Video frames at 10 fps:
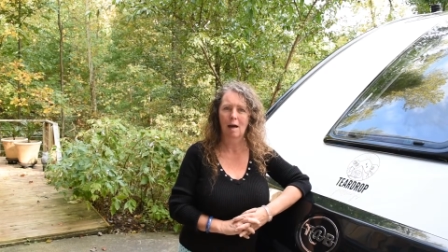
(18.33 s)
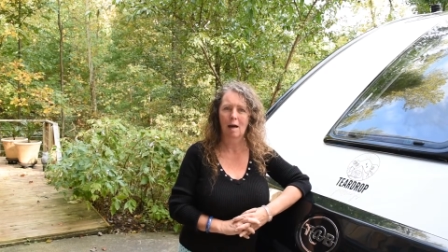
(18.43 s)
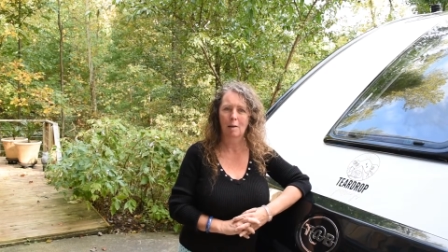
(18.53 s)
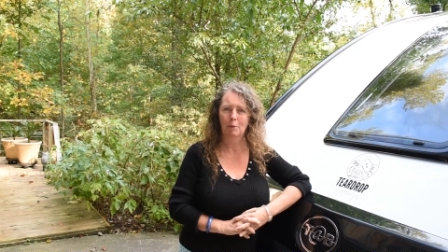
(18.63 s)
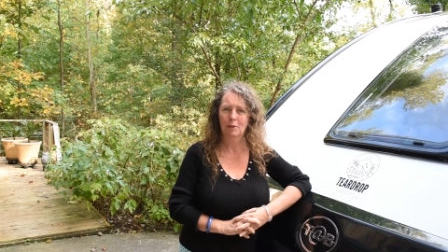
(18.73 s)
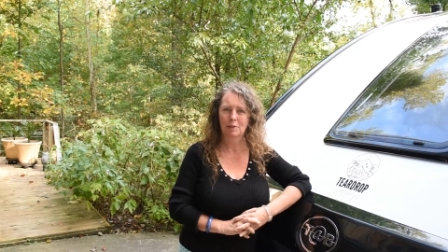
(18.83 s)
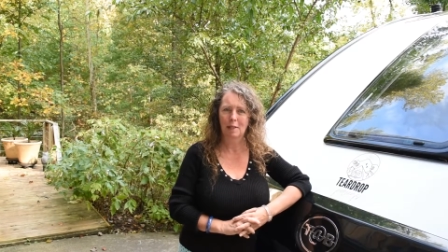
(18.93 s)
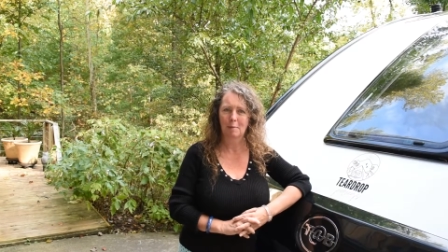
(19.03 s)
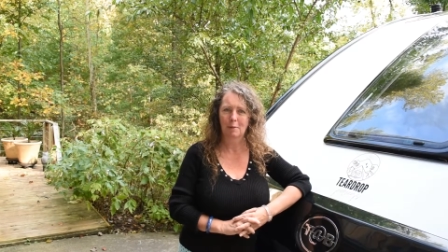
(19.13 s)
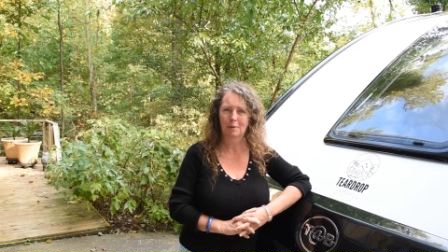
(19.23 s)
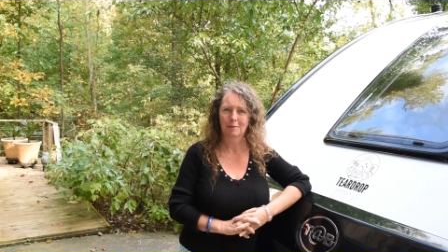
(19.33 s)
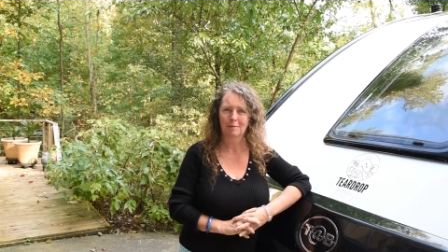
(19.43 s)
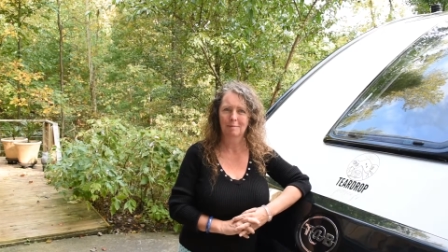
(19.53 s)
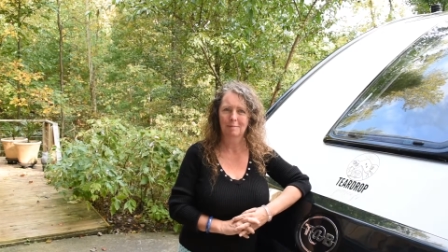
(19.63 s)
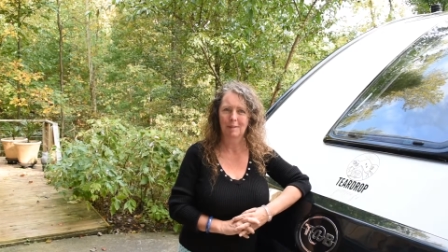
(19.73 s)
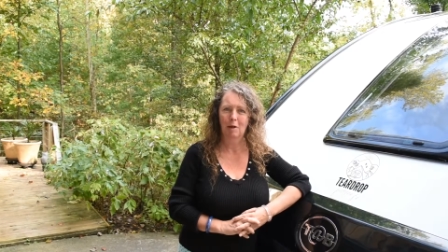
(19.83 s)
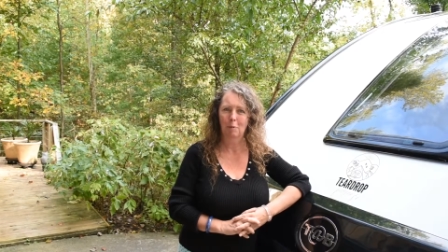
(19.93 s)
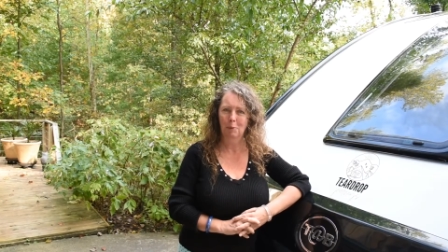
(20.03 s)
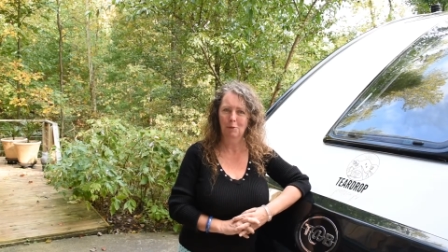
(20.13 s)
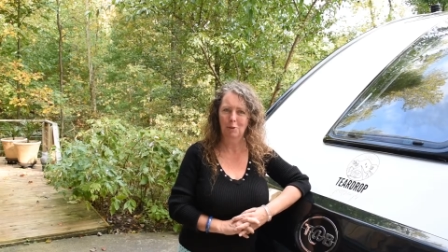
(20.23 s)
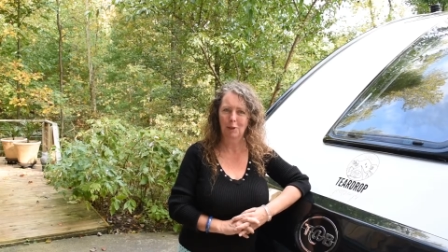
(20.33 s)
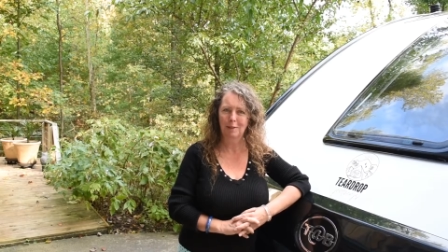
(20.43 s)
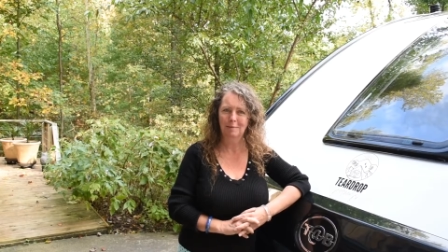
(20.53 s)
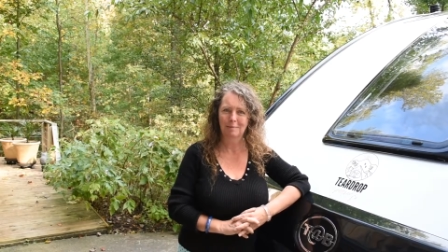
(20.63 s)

Hybrid Escape. I hope you enjoy it.